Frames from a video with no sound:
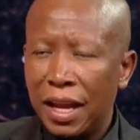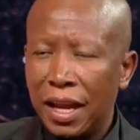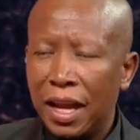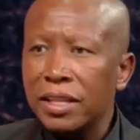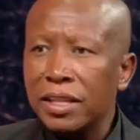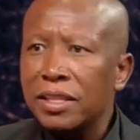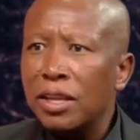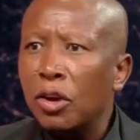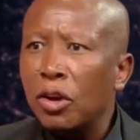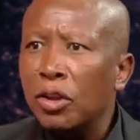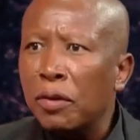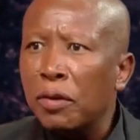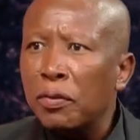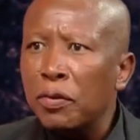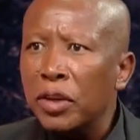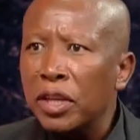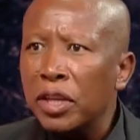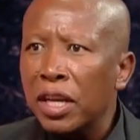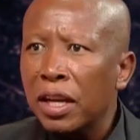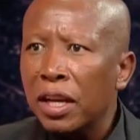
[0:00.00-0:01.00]
in South
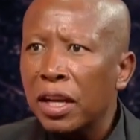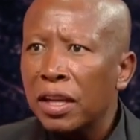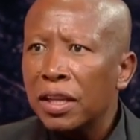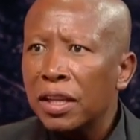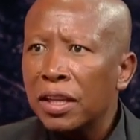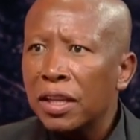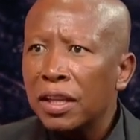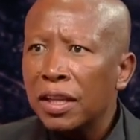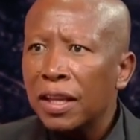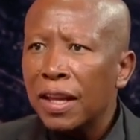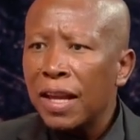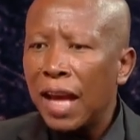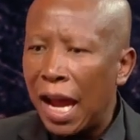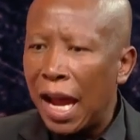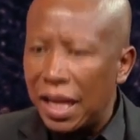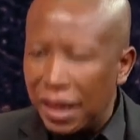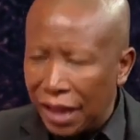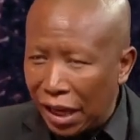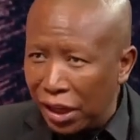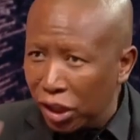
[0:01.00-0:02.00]
Africa.
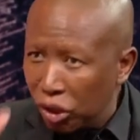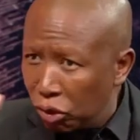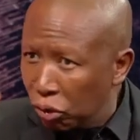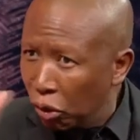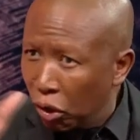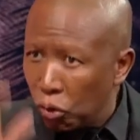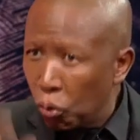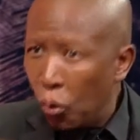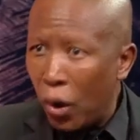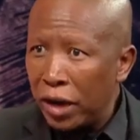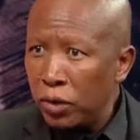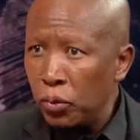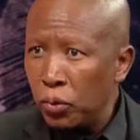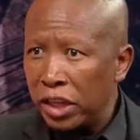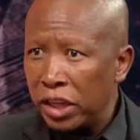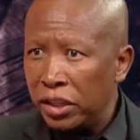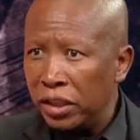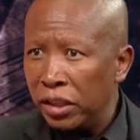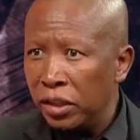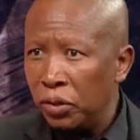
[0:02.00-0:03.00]
And that is not what
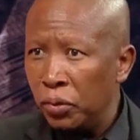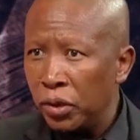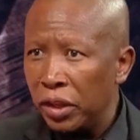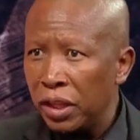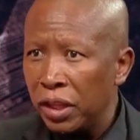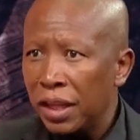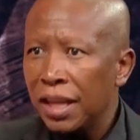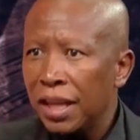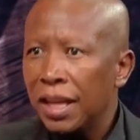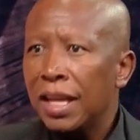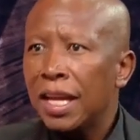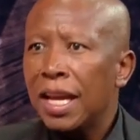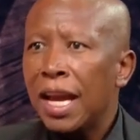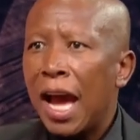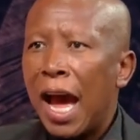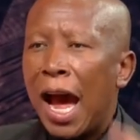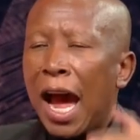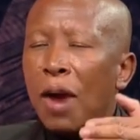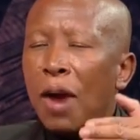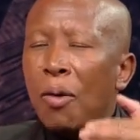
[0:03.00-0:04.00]
we are dealing with.
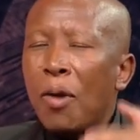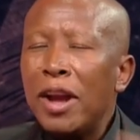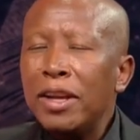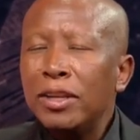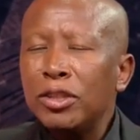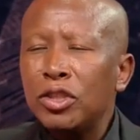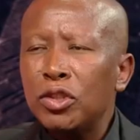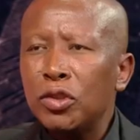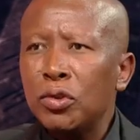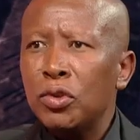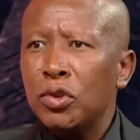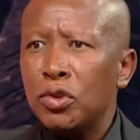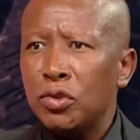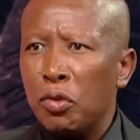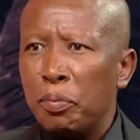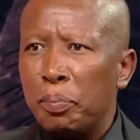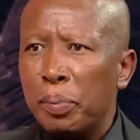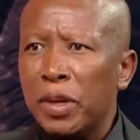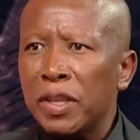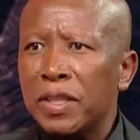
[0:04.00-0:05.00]
I want you
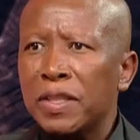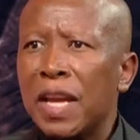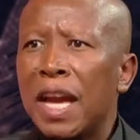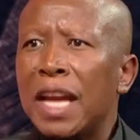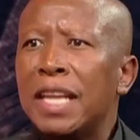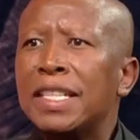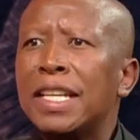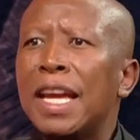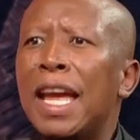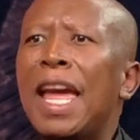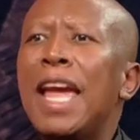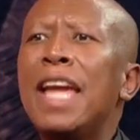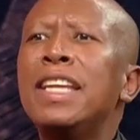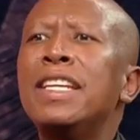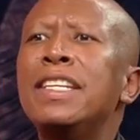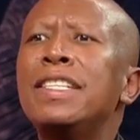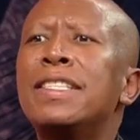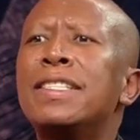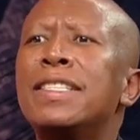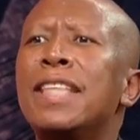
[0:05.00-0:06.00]
to present
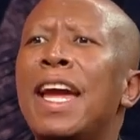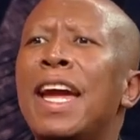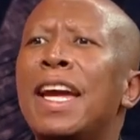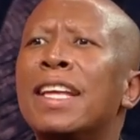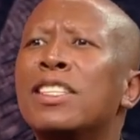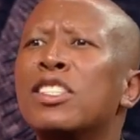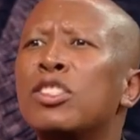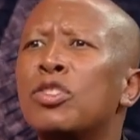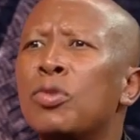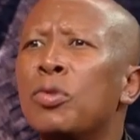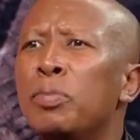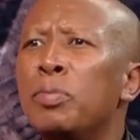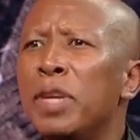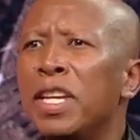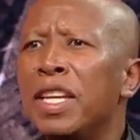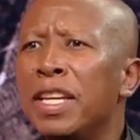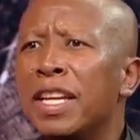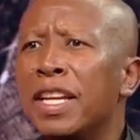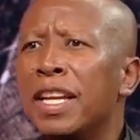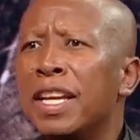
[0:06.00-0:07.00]
any stats to
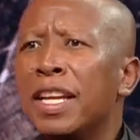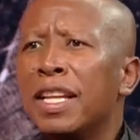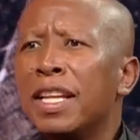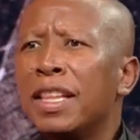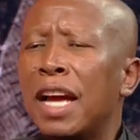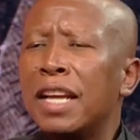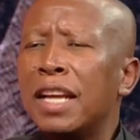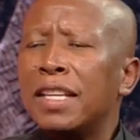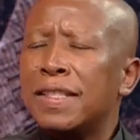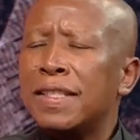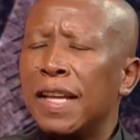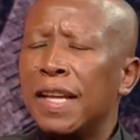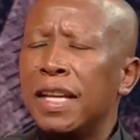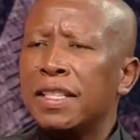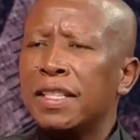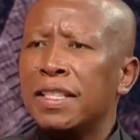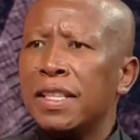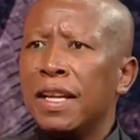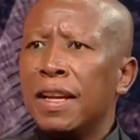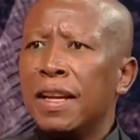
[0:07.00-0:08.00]
me that
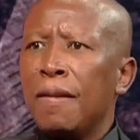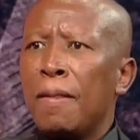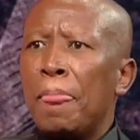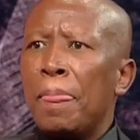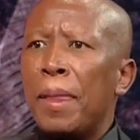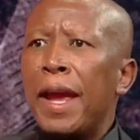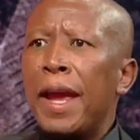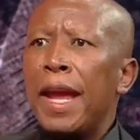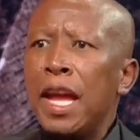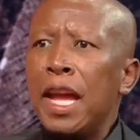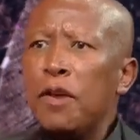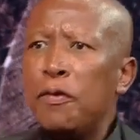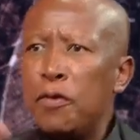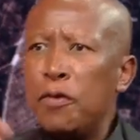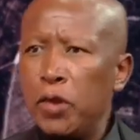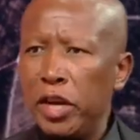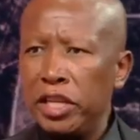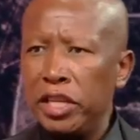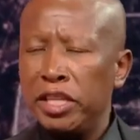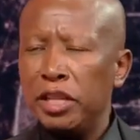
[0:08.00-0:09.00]
says, if
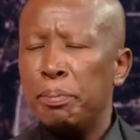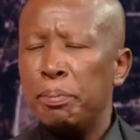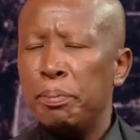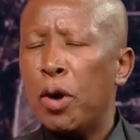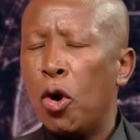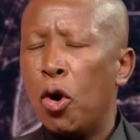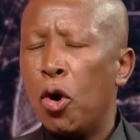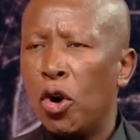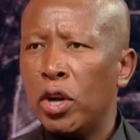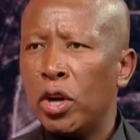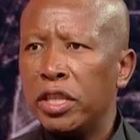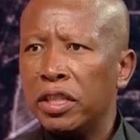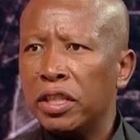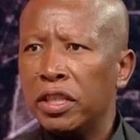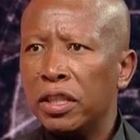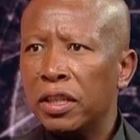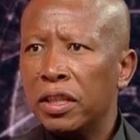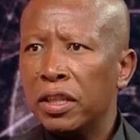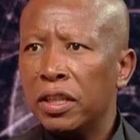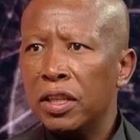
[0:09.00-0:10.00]
we deport
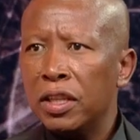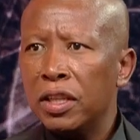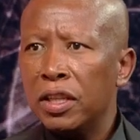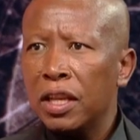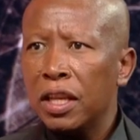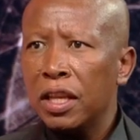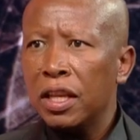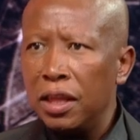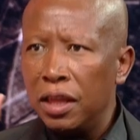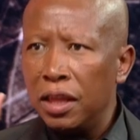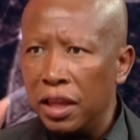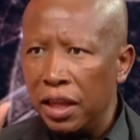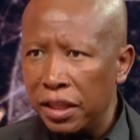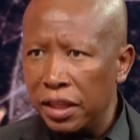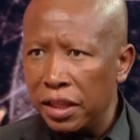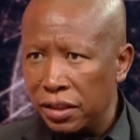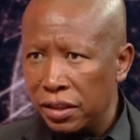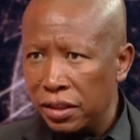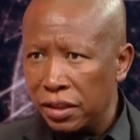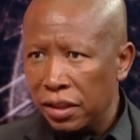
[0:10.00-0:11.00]

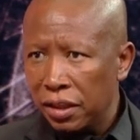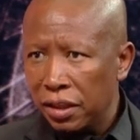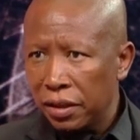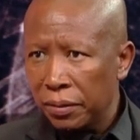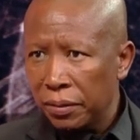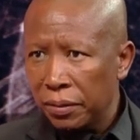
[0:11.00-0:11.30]
these